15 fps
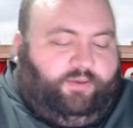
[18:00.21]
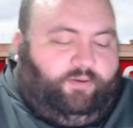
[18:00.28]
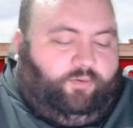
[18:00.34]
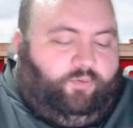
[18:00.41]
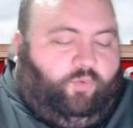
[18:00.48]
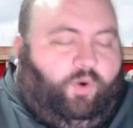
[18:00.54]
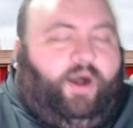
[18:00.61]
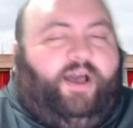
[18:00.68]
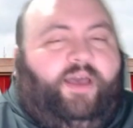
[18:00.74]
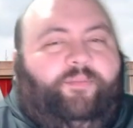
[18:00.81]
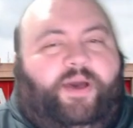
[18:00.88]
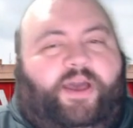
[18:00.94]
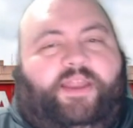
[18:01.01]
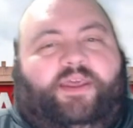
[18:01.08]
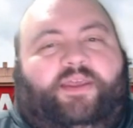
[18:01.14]
Why
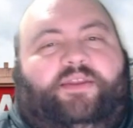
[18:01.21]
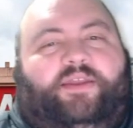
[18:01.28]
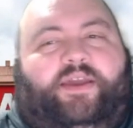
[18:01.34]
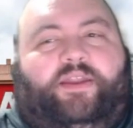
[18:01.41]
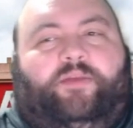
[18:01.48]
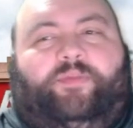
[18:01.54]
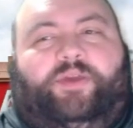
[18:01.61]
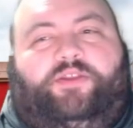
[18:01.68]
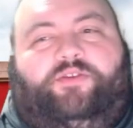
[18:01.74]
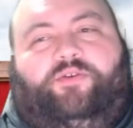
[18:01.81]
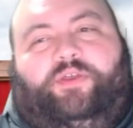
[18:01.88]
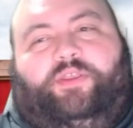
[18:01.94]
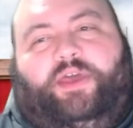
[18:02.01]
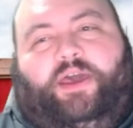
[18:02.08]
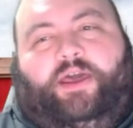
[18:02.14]
might Indiana be
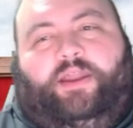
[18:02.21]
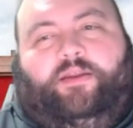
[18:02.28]
doing that?